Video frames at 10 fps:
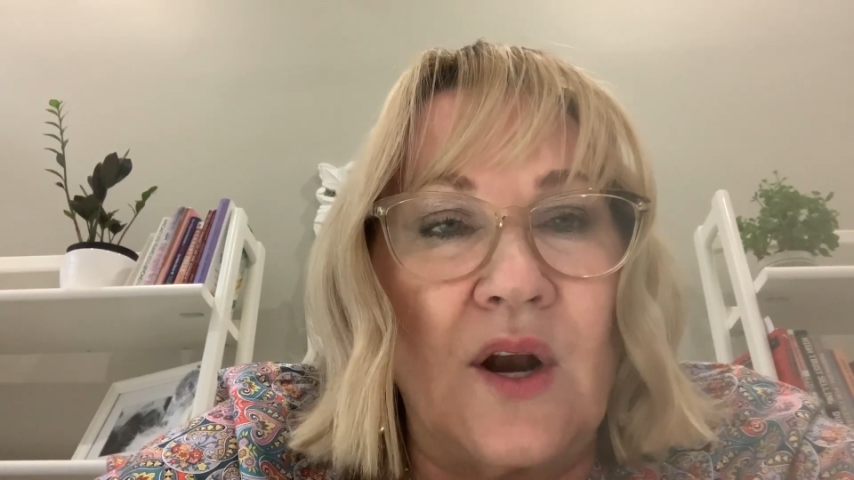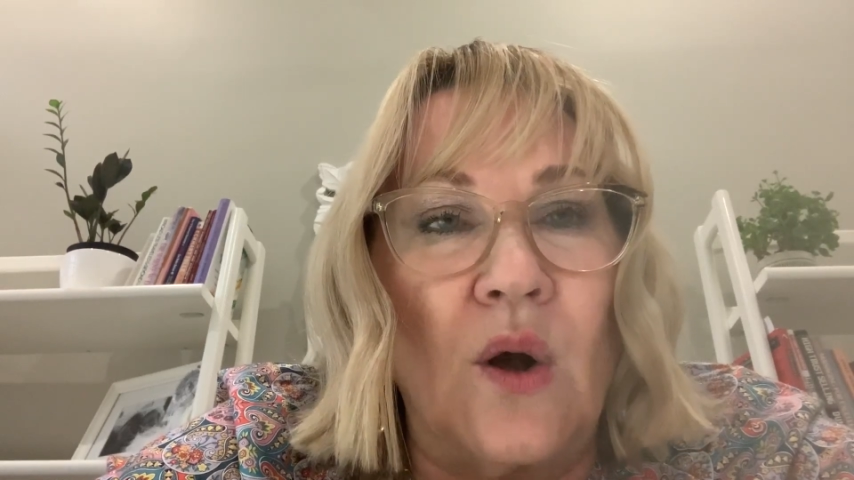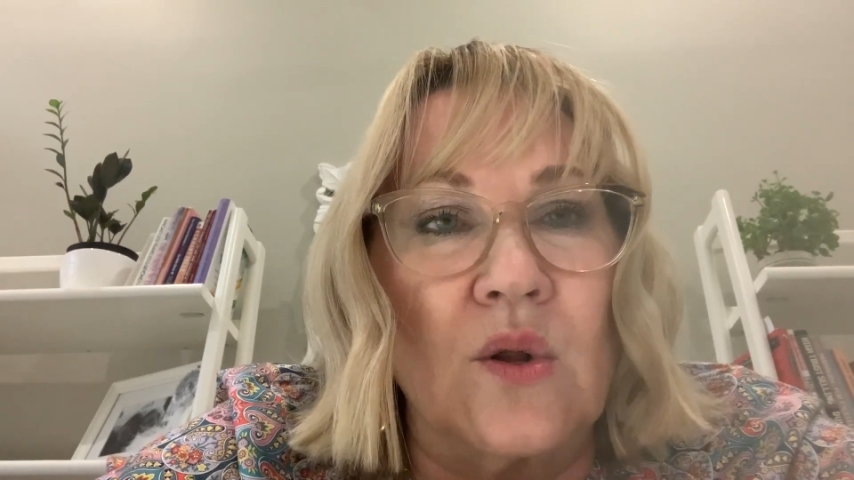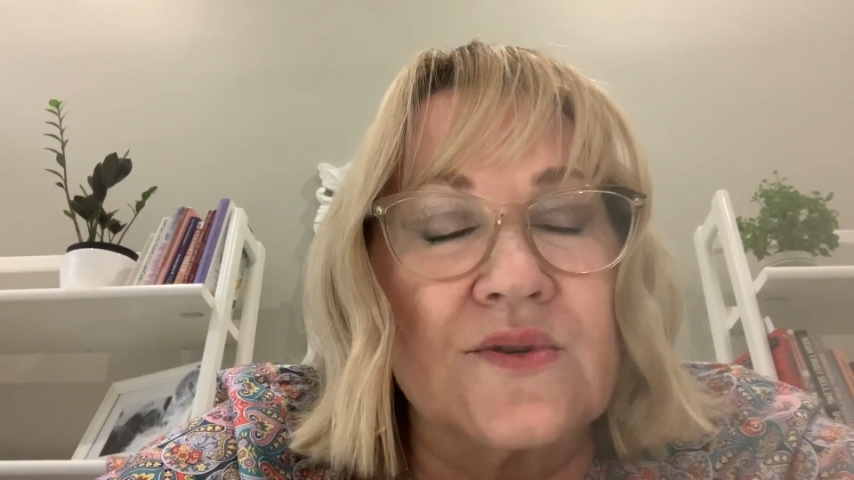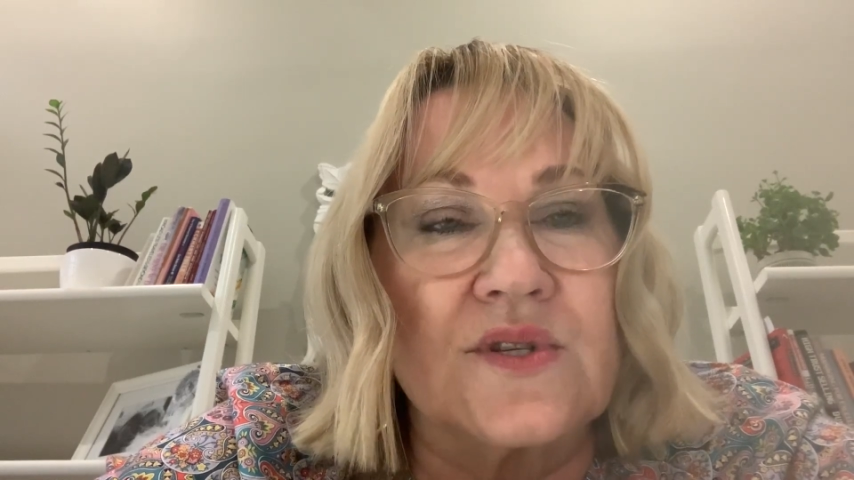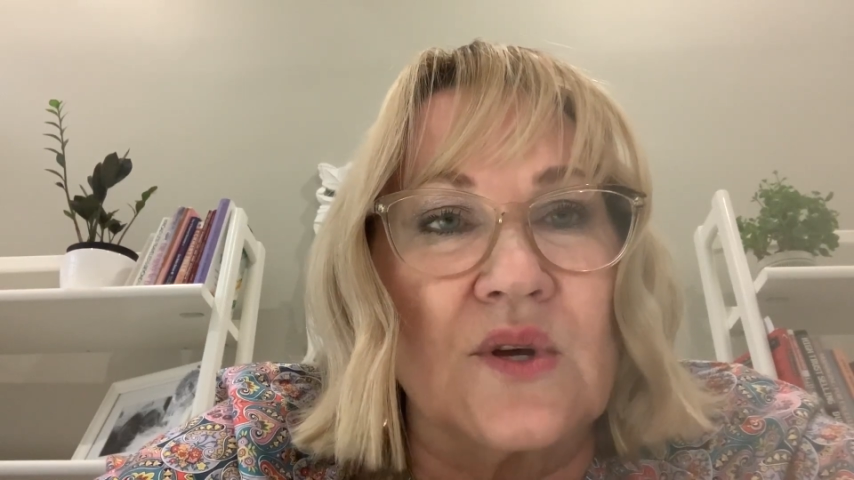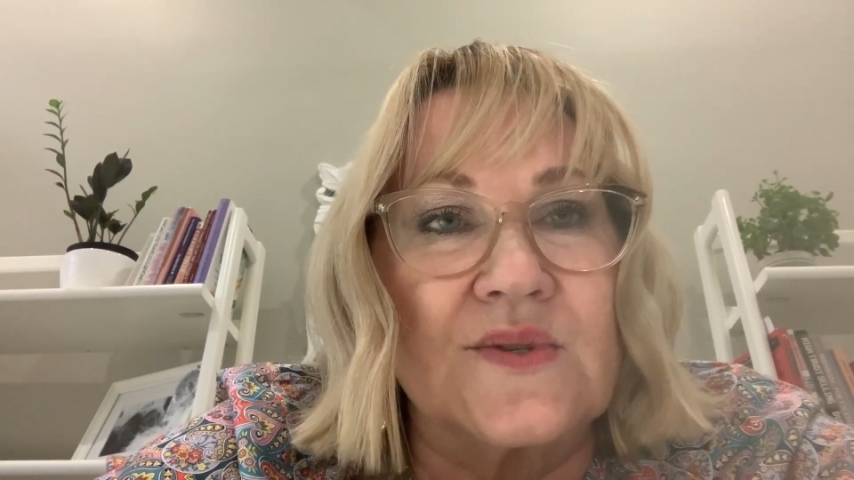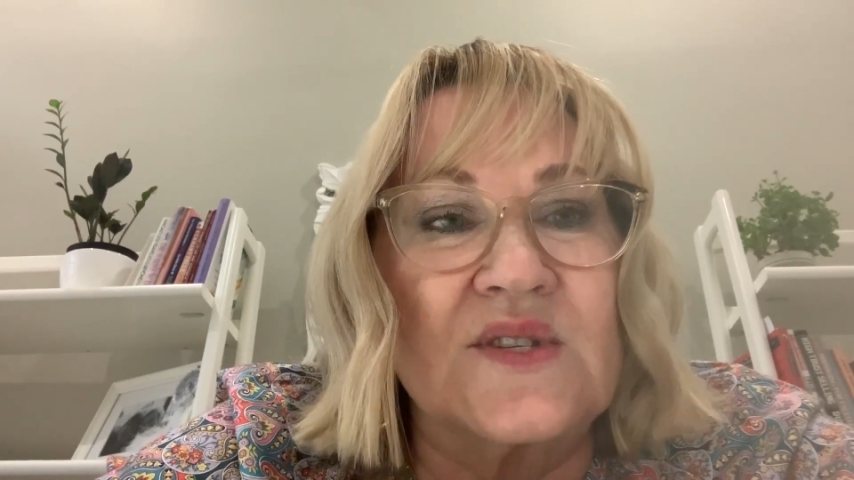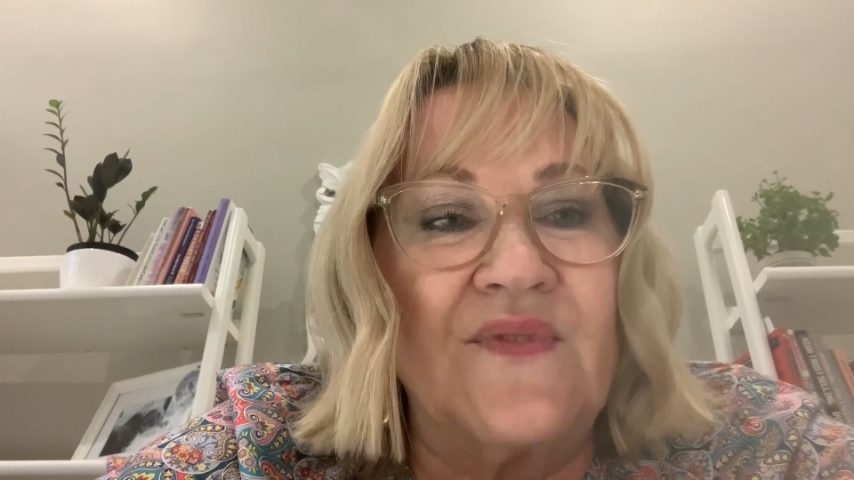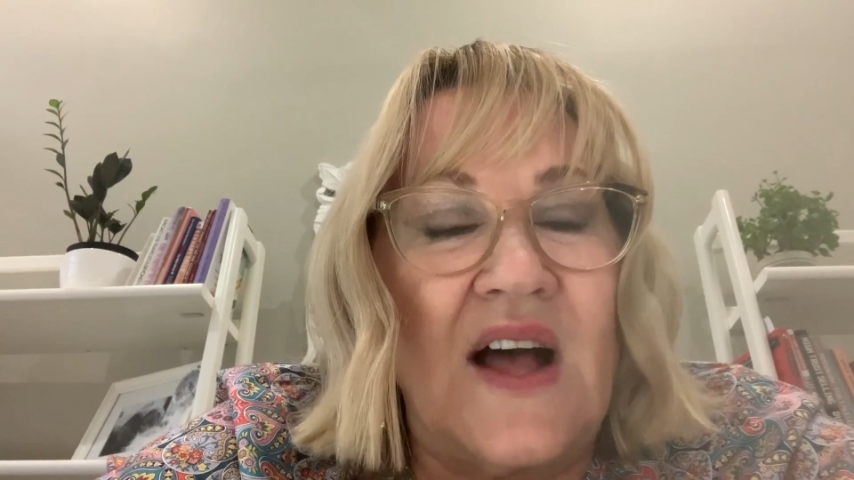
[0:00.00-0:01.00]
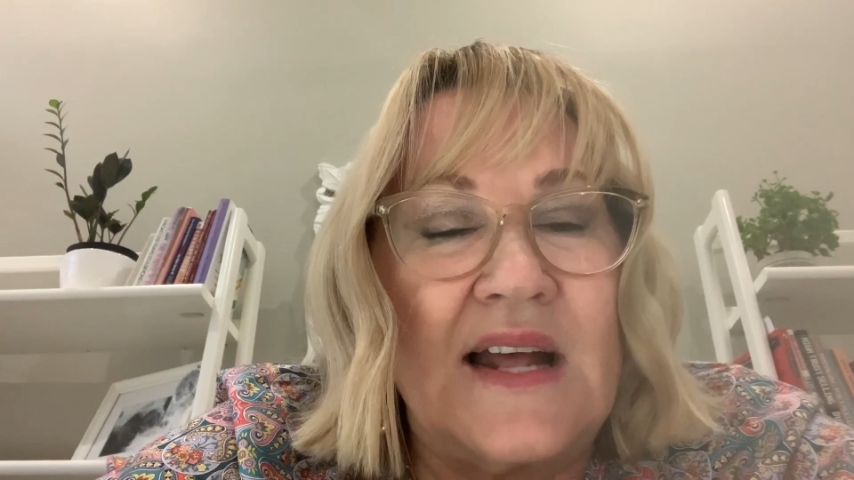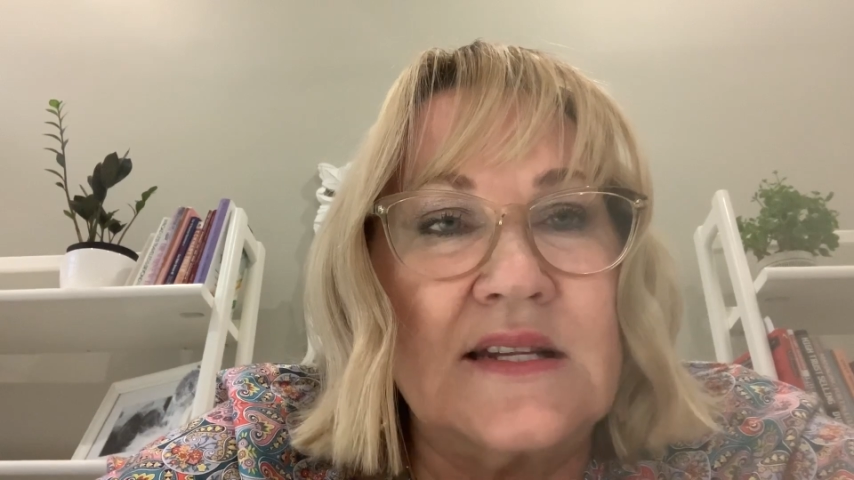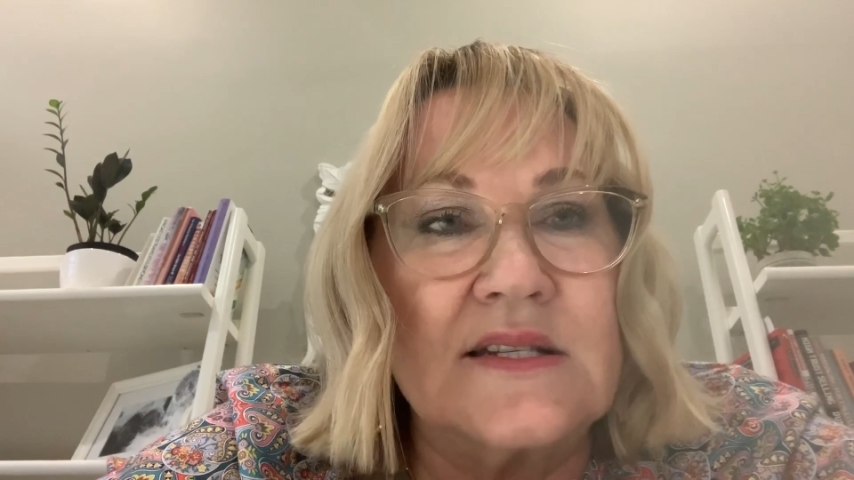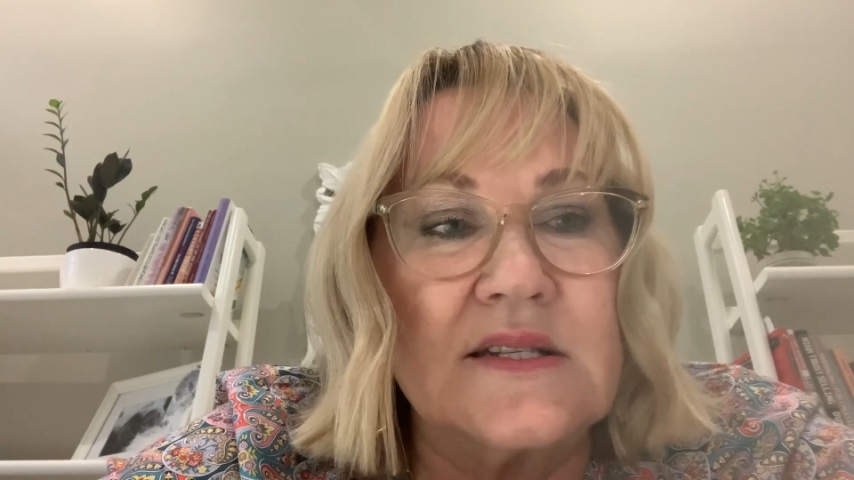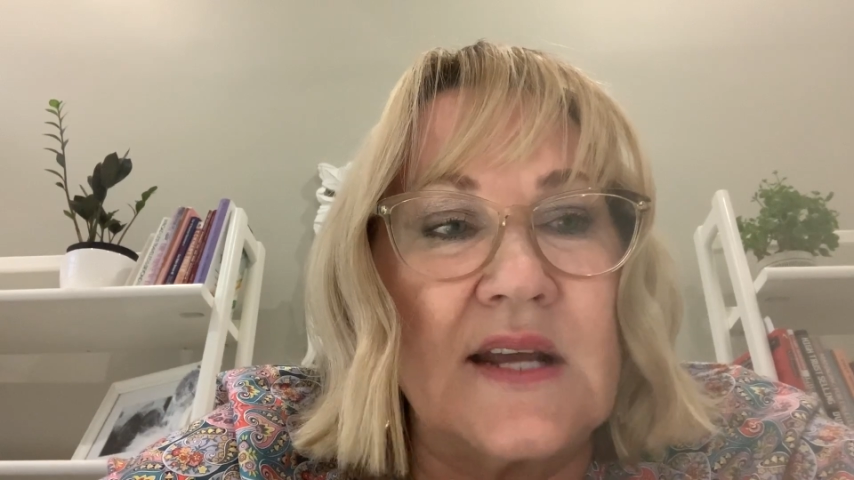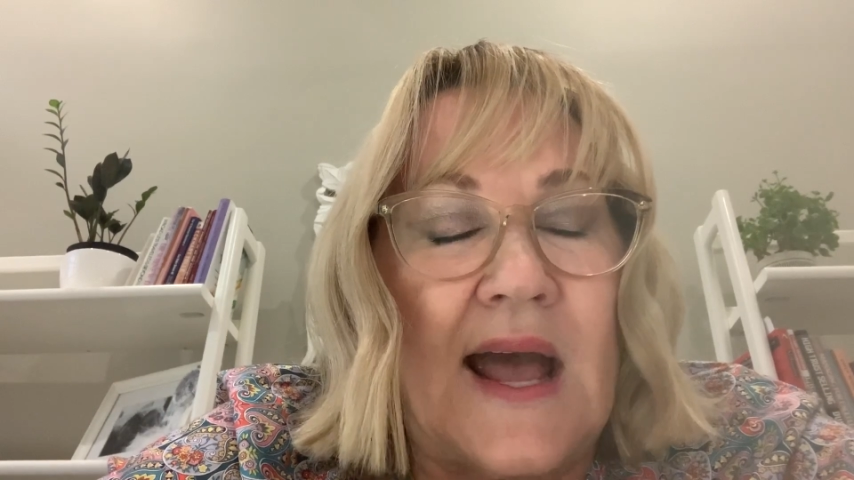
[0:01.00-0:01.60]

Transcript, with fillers: holds those funds,